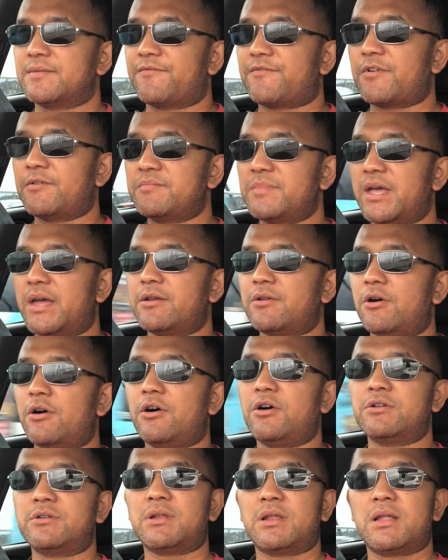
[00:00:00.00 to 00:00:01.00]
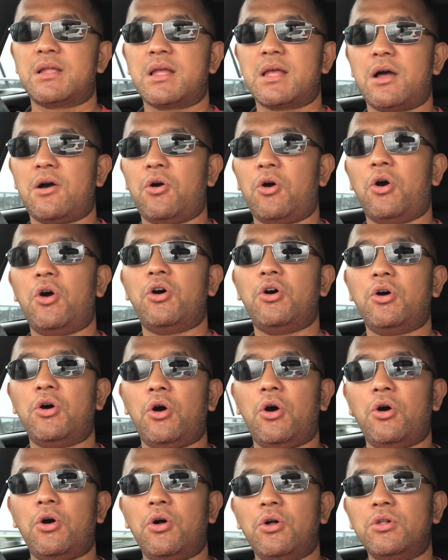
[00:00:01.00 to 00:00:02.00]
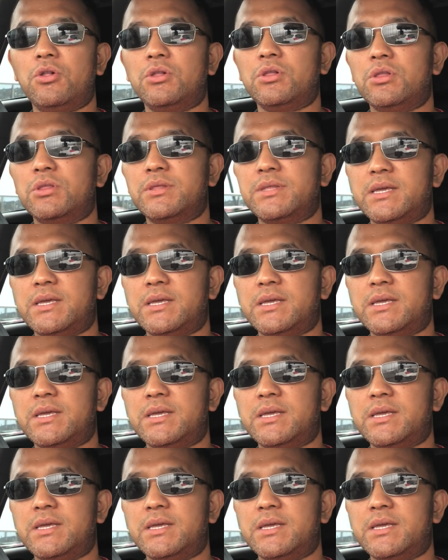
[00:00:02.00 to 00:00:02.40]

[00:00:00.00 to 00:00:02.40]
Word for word: from then on, all